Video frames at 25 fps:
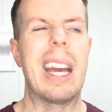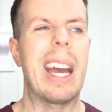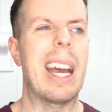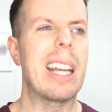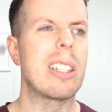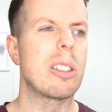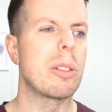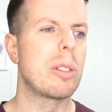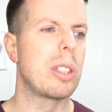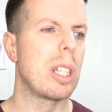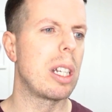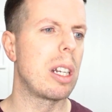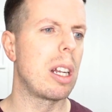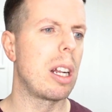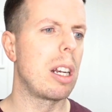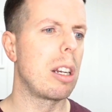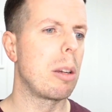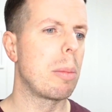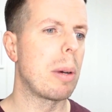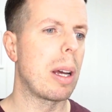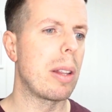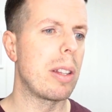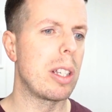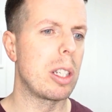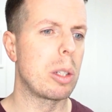As I've said earlier
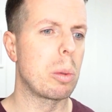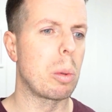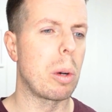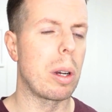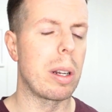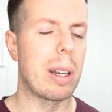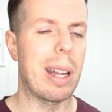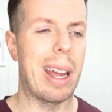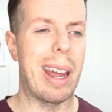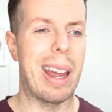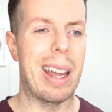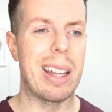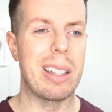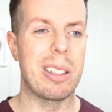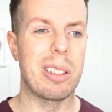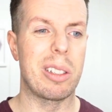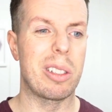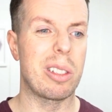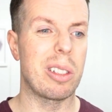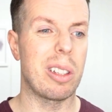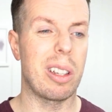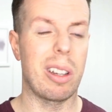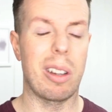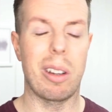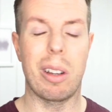about this one,
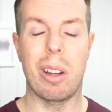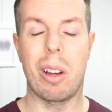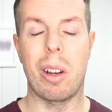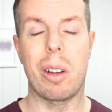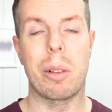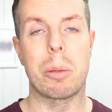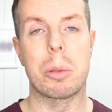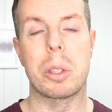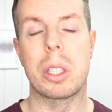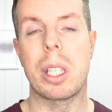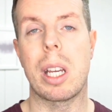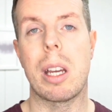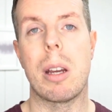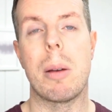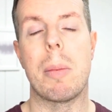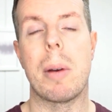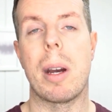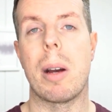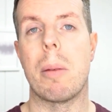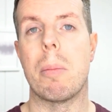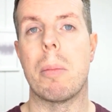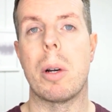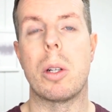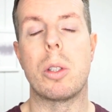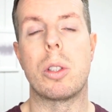and I'll say it
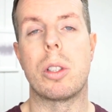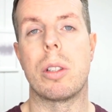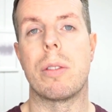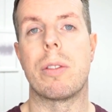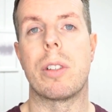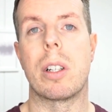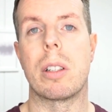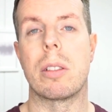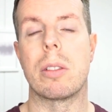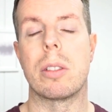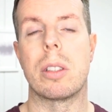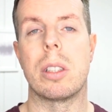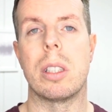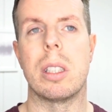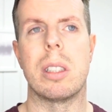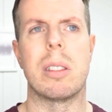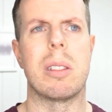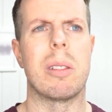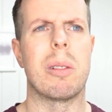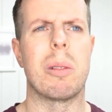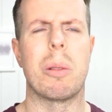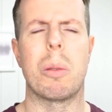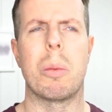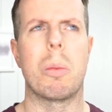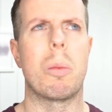about most of the
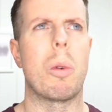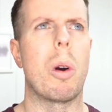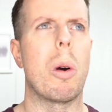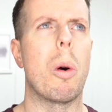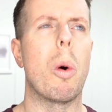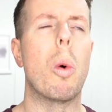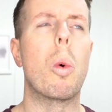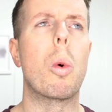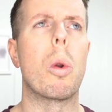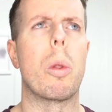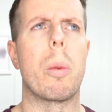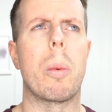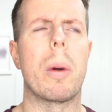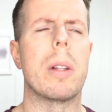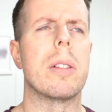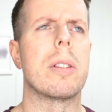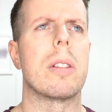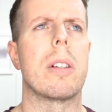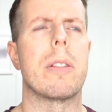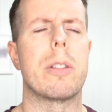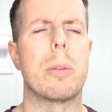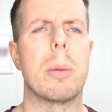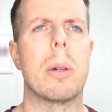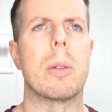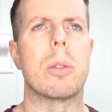fragrances, well, all of the ones
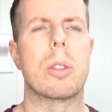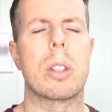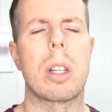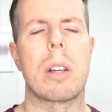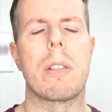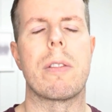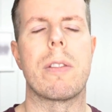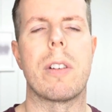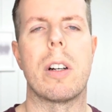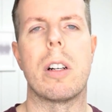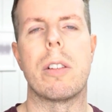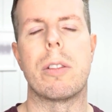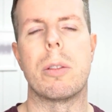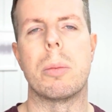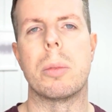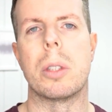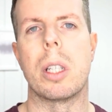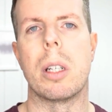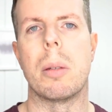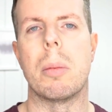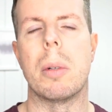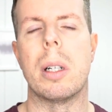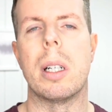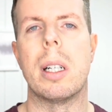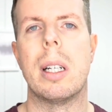I've smelled so far from
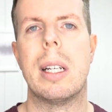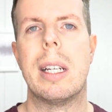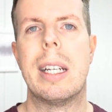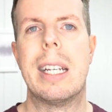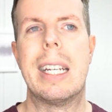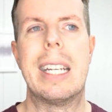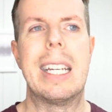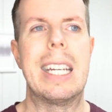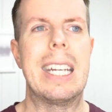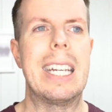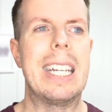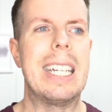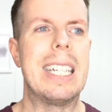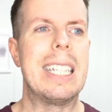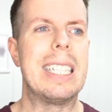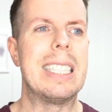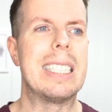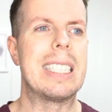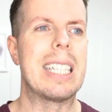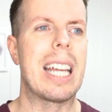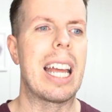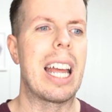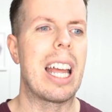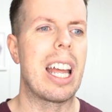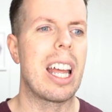Soma,
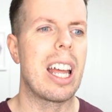is